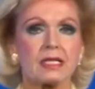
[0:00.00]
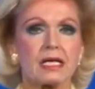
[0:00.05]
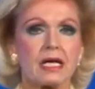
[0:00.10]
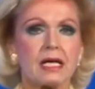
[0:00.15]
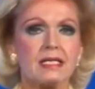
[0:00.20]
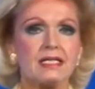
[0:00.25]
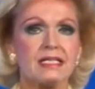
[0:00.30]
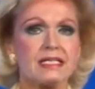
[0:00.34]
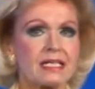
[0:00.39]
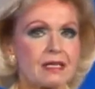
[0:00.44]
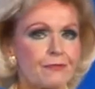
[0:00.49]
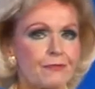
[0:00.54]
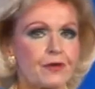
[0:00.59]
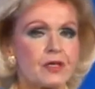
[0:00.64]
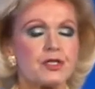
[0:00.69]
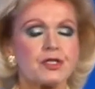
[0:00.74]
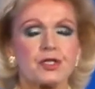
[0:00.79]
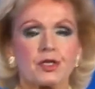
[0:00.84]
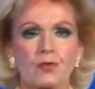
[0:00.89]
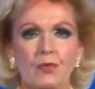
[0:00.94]
in
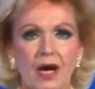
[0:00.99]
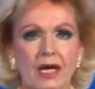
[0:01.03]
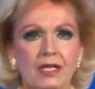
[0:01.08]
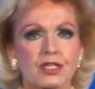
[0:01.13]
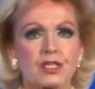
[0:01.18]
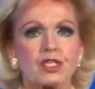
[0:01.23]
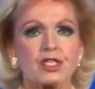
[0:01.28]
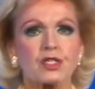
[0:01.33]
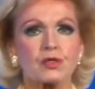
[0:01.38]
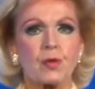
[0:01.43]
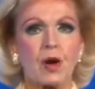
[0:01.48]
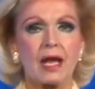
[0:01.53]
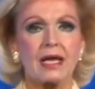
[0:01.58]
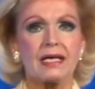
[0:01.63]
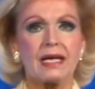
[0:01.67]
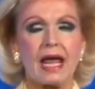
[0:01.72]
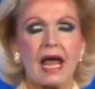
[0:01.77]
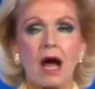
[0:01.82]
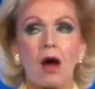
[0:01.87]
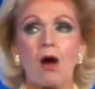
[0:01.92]
different directions right
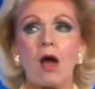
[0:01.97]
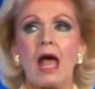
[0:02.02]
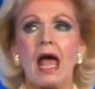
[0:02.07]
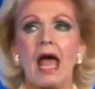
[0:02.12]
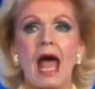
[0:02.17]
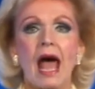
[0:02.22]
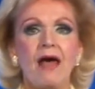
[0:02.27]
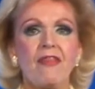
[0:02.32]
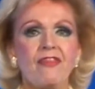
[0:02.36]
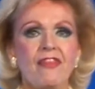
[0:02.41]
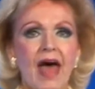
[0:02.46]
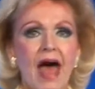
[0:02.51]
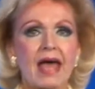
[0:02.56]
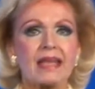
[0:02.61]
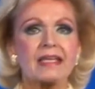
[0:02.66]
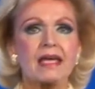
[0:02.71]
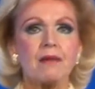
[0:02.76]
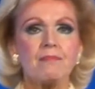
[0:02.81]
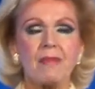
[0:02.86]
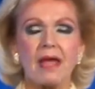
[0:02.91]
now, and that
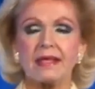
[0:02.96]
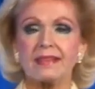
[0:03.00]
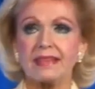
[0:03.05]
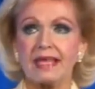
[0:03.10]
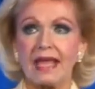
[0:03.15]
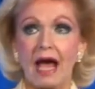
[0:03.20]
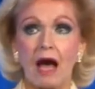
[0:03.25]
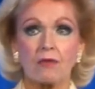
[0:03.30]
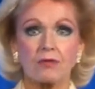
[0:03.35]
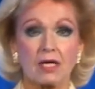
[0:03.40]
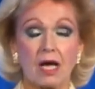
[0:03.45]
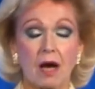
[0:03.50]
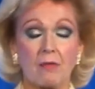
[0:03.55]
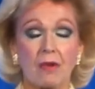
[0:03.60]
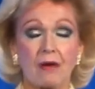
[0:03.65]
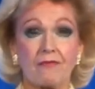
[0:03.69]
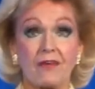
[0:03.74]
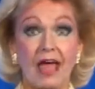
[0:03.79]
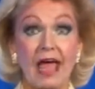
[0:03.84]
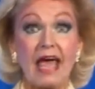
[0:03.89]
can make the outcome
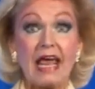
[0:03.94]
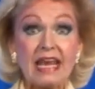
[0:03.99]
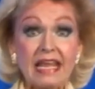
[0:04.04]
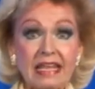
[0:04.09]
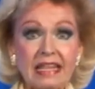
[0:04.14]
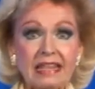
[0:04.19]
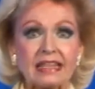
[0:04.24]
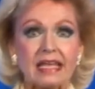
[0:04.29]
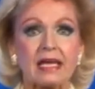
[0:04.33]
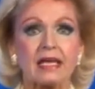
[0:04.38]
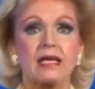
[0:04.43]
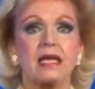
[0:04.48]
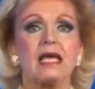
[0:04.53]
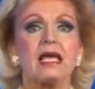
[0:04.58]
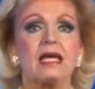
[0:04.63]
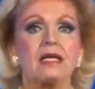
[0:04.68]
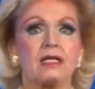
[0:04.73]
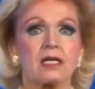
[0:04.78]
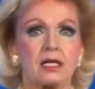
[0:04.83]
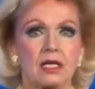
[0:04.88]
of anything
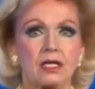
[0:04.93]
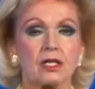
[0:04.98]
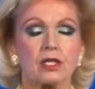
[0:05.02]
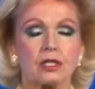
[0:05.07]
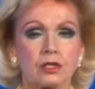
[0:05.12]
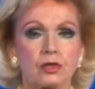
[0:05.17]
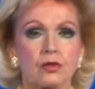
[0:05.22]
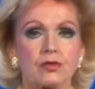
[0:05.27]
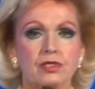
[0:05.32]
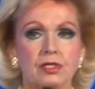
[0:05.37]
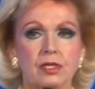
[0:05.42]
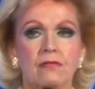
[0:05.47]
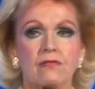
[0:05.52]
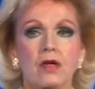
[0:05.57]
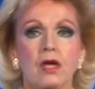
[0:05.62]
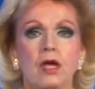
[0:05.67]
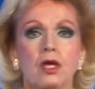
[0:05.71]
inconclusive.